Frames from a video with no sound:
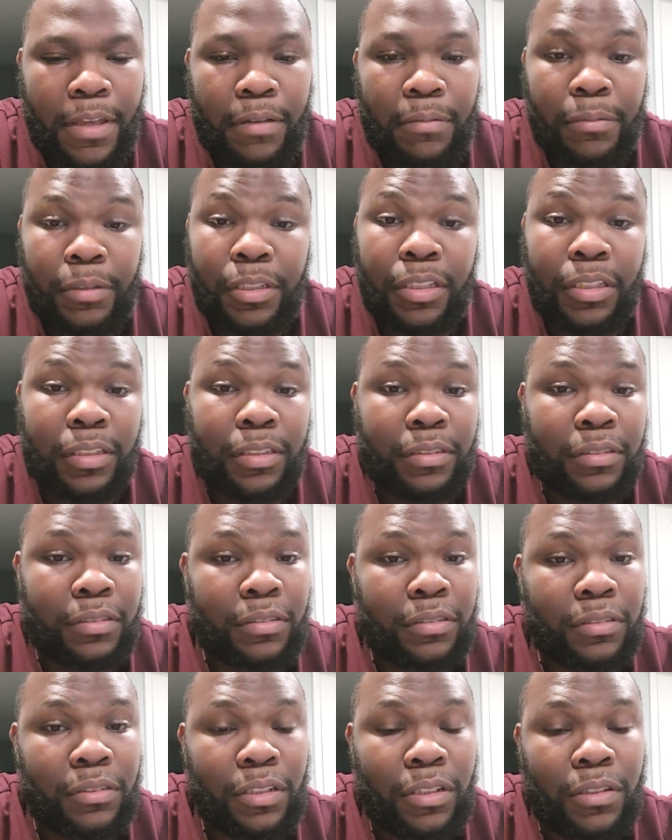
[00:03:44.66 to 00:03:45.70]
Because,
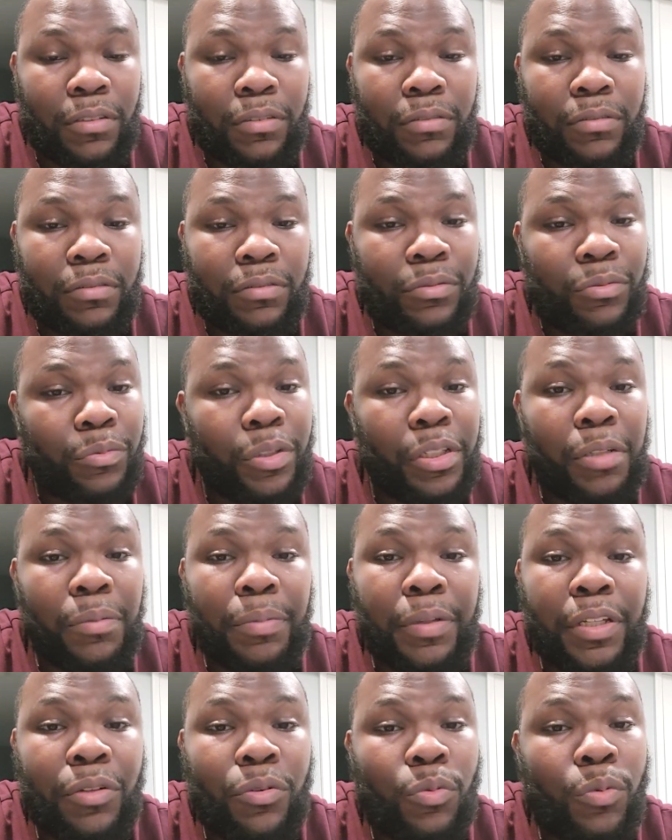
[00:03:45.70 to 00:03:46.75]
you know, we could
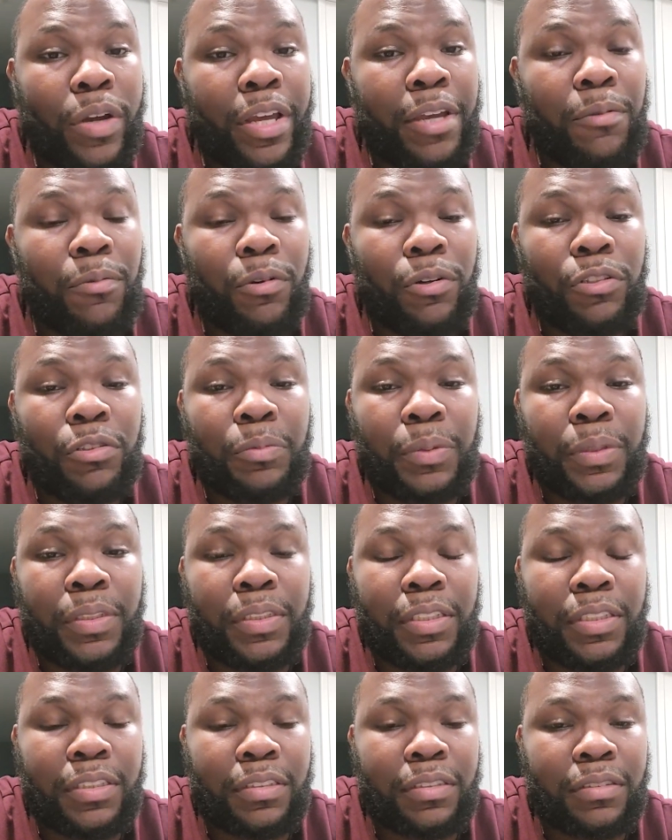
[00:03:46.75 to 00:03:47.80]
be in a way worse
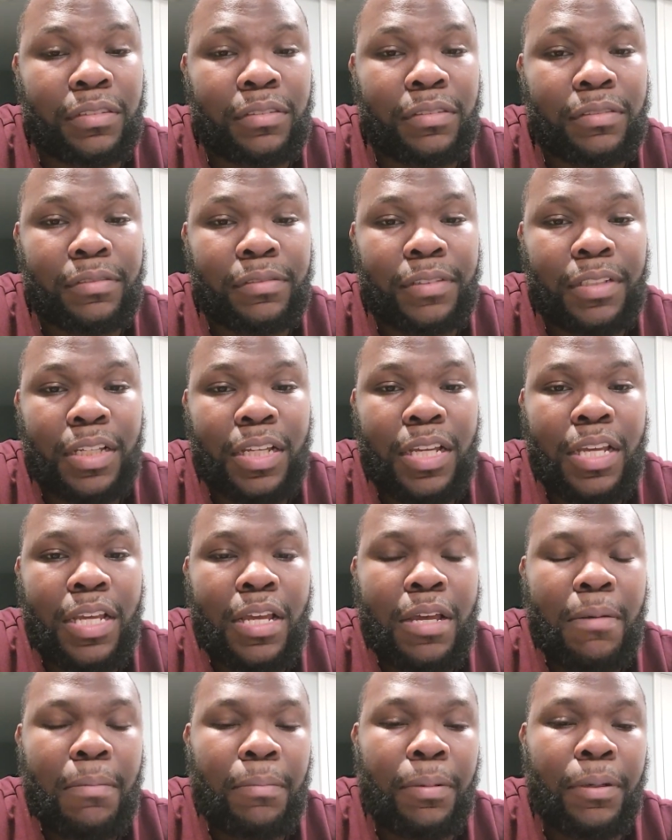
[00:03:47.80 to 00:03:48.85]
position.
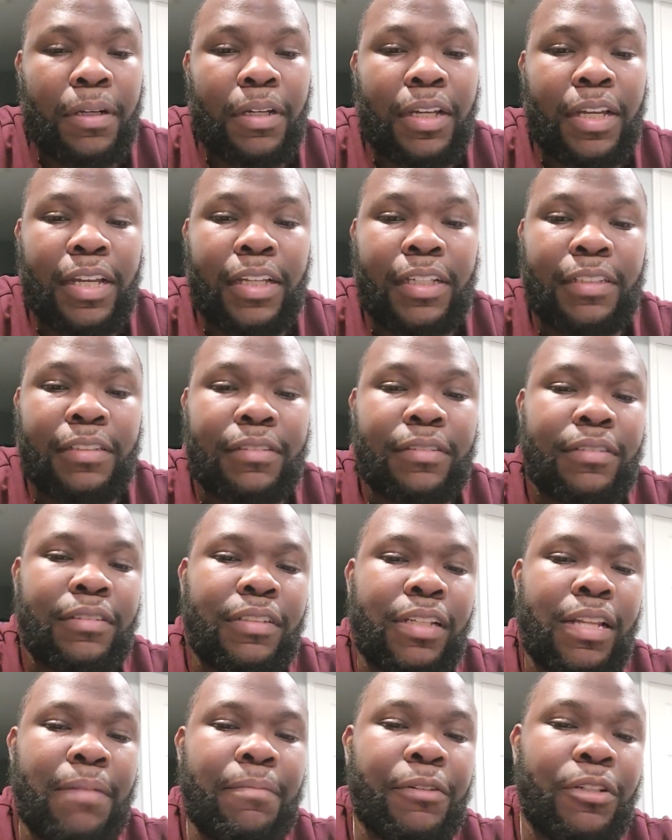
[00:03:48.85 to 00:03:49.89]
But, hey,
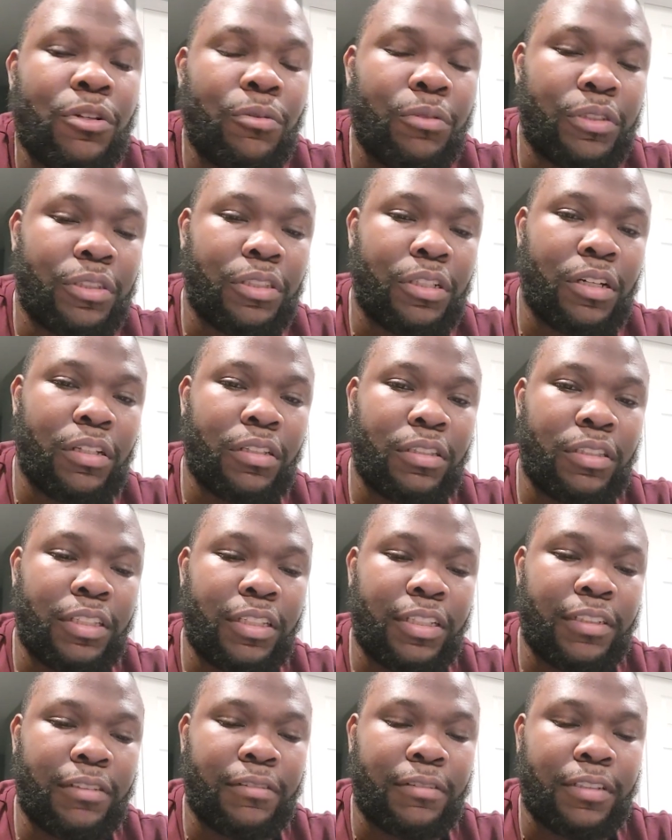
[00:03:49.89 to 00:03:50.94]
let me know what y'all
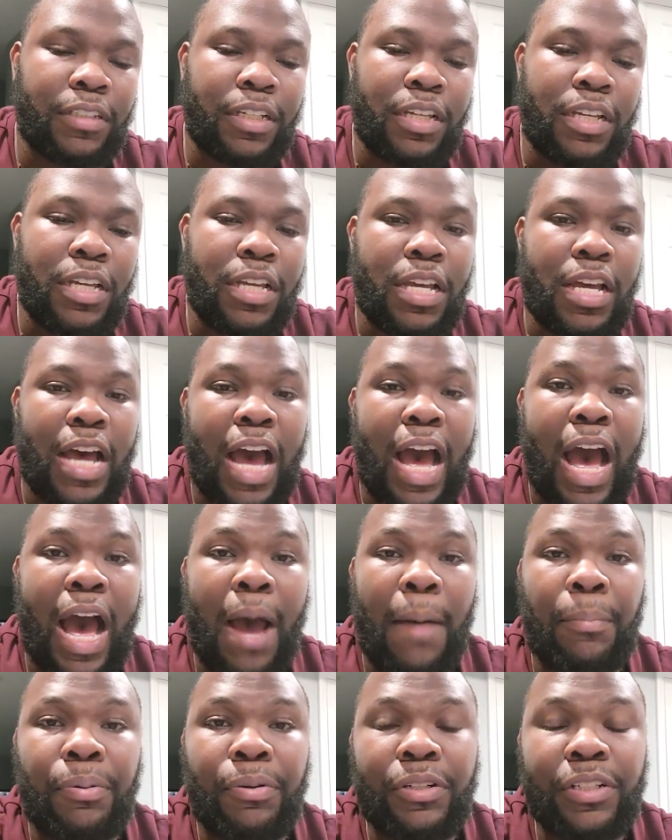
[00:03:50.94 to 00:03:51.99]
think. I
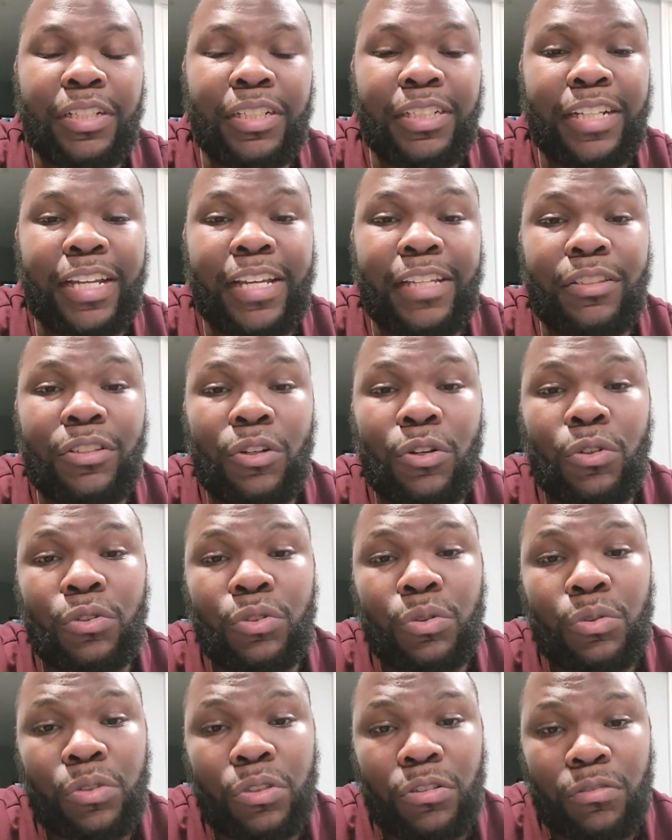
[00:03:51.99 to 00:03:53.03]
appreciate those
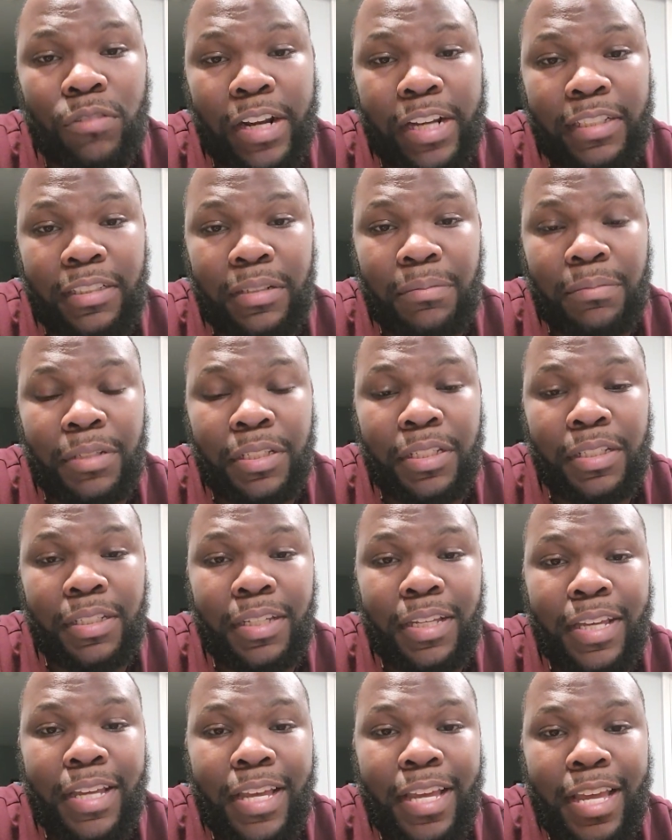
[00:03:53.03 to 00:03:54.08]
who corrected me
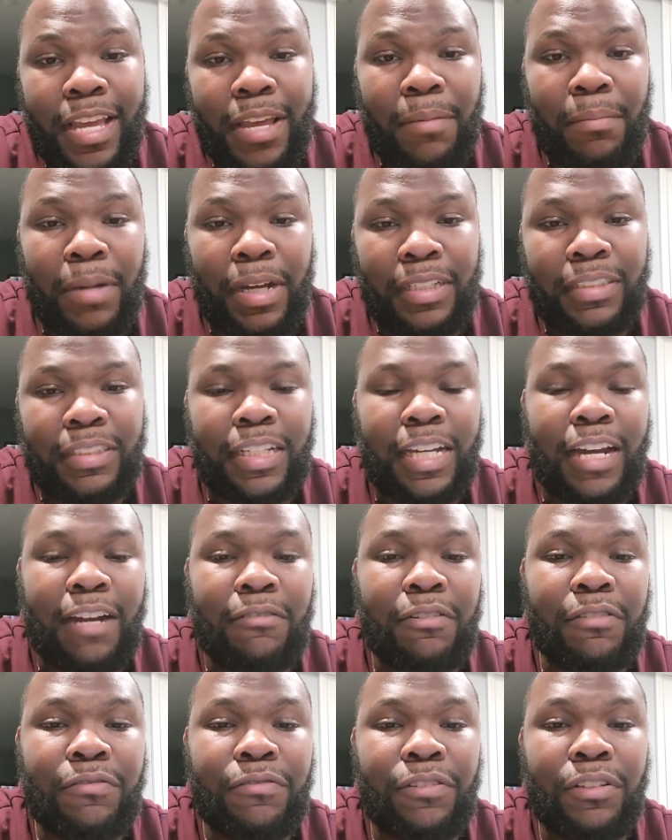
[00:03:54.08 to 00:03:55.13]
in my
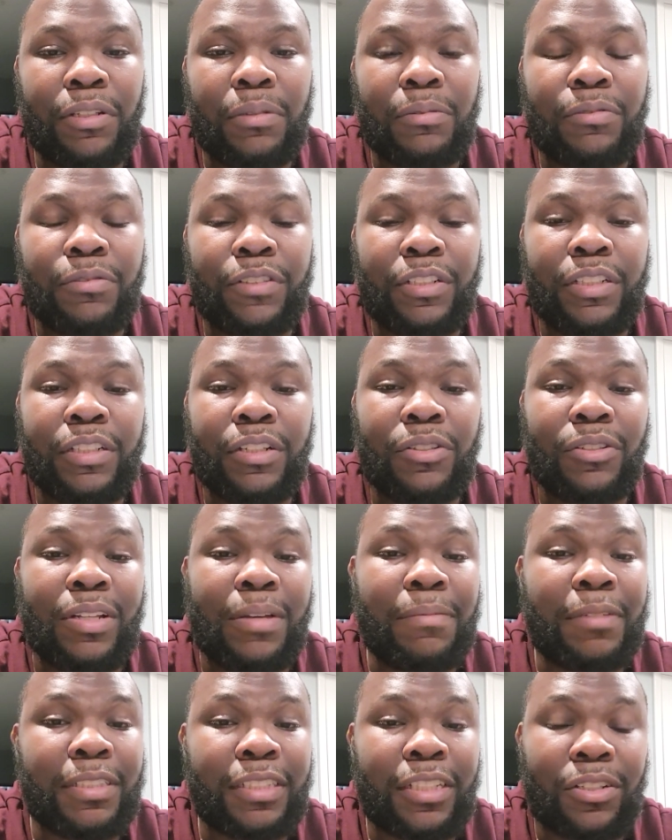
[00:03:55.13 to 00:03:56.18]
Tyree Phillips video. Let
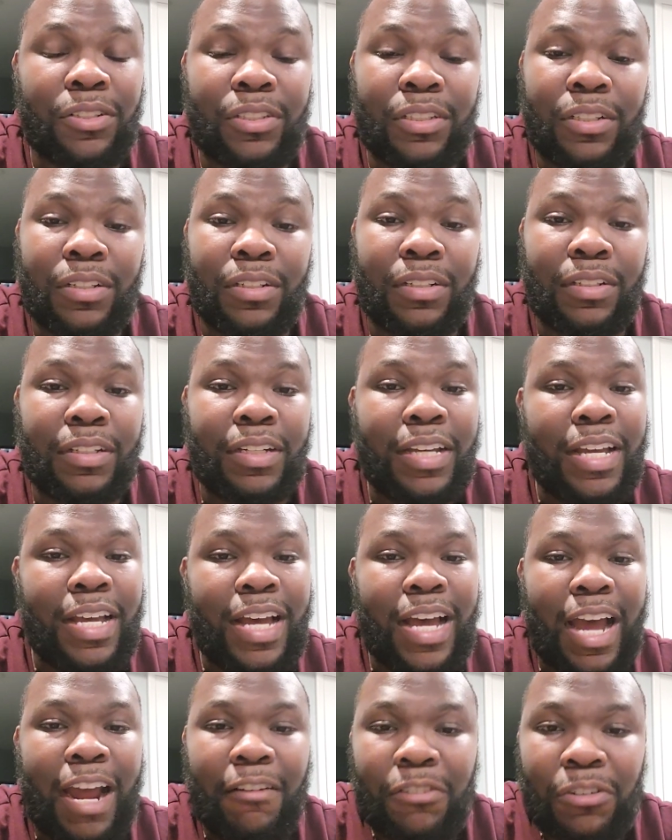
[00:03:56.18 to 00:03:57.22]
me tell y'all,
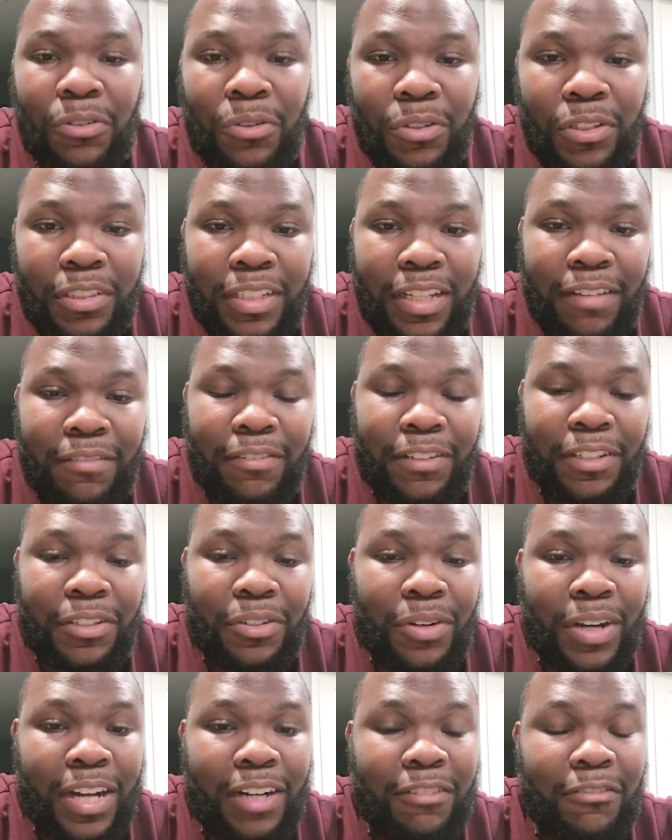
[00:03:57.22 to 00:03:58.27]
I recorded that video
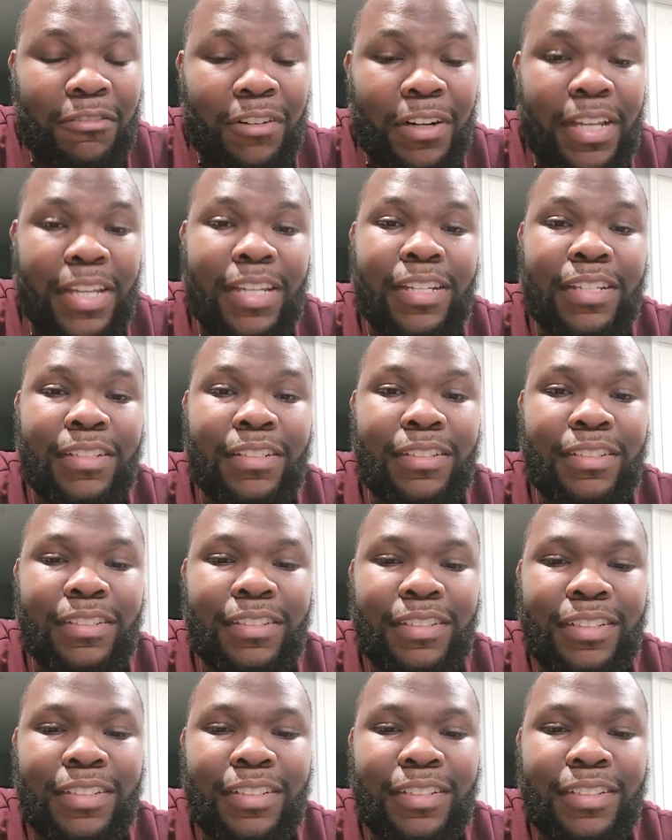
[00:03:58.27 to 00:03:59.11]
out of rage.